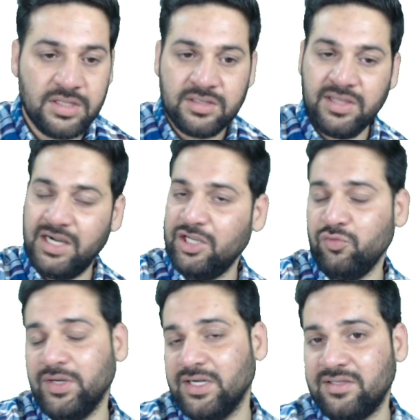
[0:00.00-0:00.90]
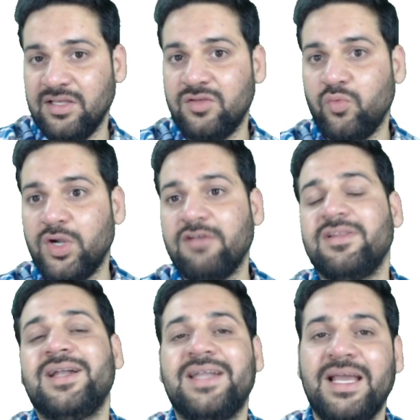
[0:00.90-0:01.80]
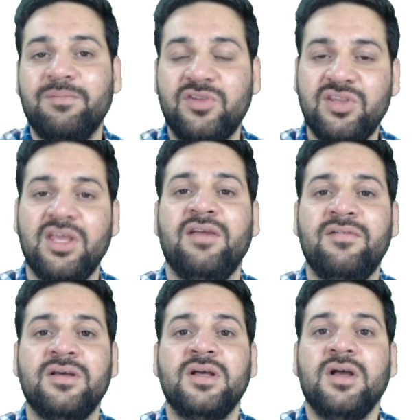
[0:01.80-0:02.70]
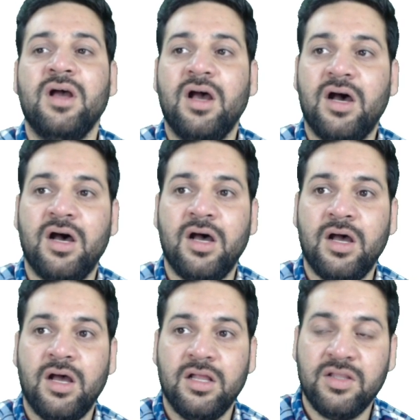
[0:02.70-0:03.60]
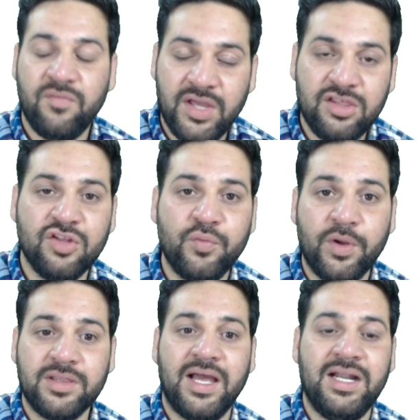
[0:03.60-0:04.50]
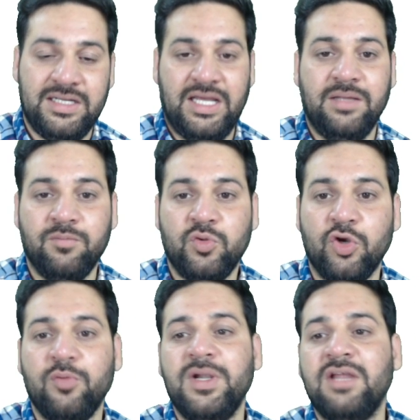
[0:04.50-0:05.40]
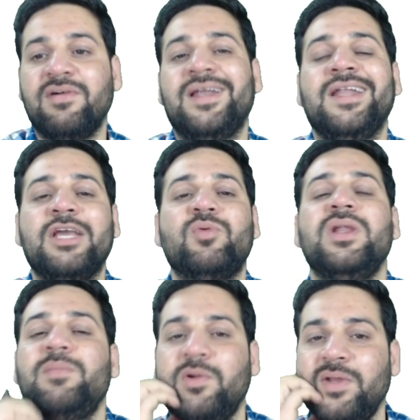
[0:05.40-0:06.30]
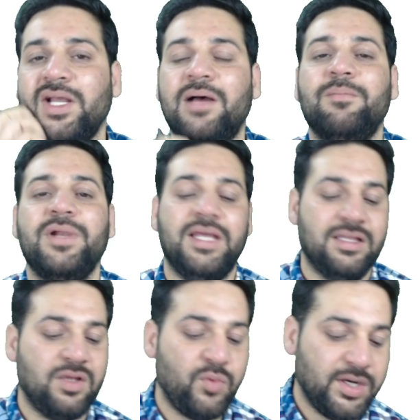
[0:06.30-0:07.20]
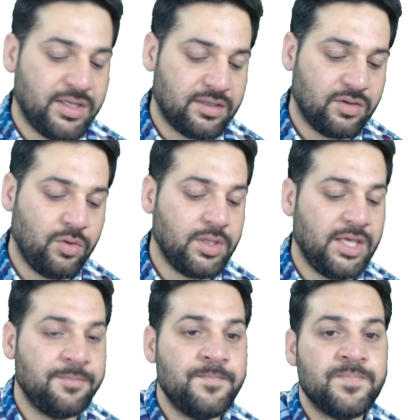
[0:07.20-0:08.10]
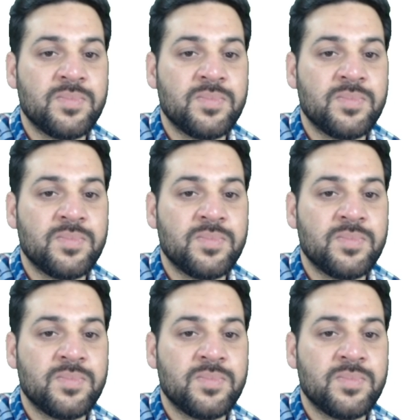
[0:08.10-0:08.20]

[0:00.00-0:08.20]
That is what it says. Whatever the time saved, the wages for that time should be divided equally between company and the worker. Okay.